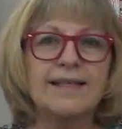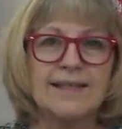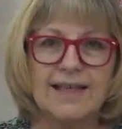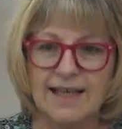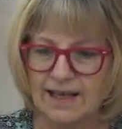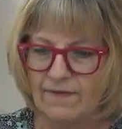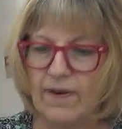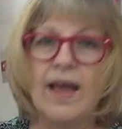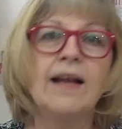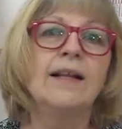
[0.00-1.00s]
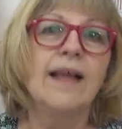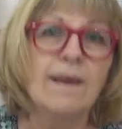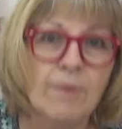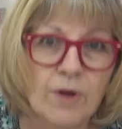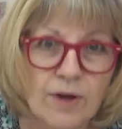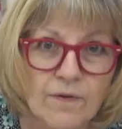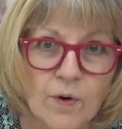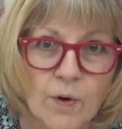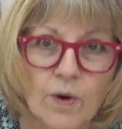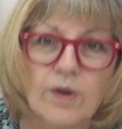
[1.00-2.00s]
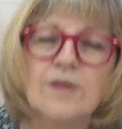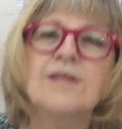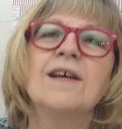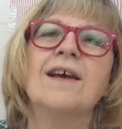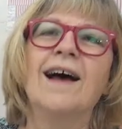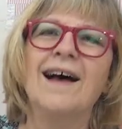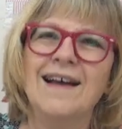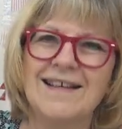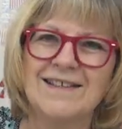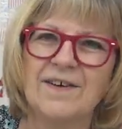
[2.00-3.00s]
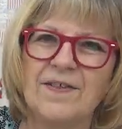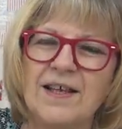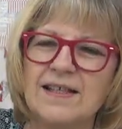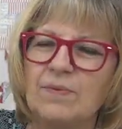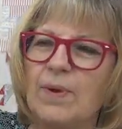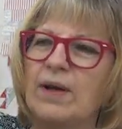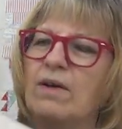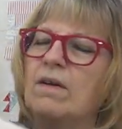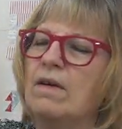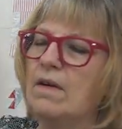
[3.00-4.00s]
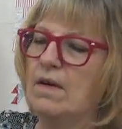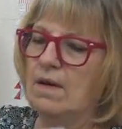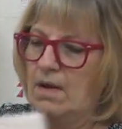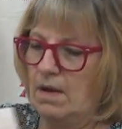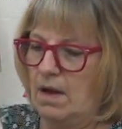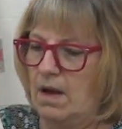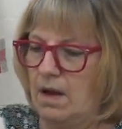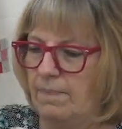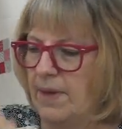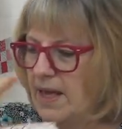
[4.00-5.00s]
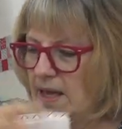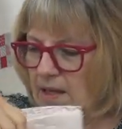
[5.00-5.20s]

sleeve and a label, of course. So this will be